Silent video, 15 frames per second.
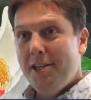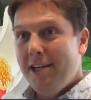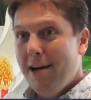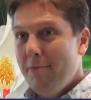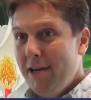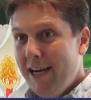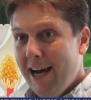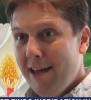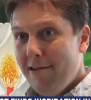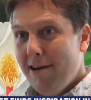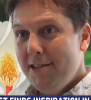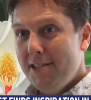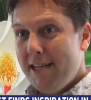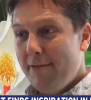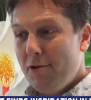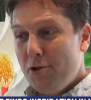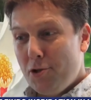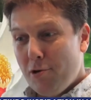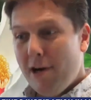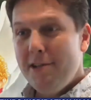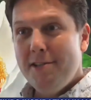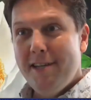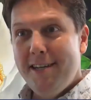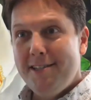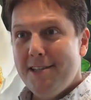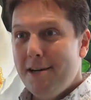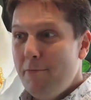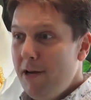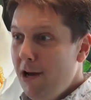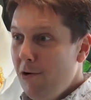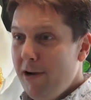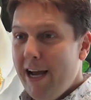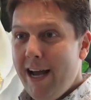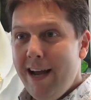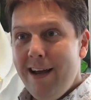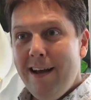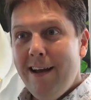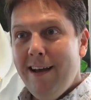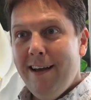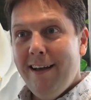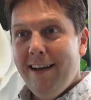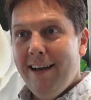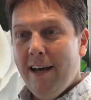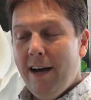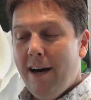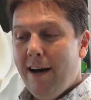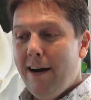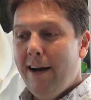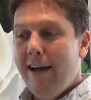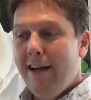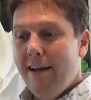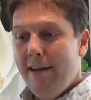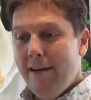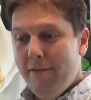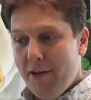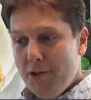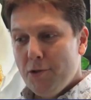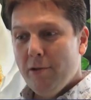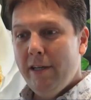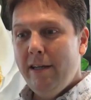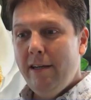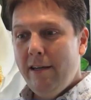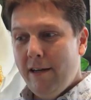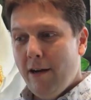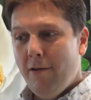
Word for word: to come together. I just have to trust that it's going to be okay. Uh, and eventually, you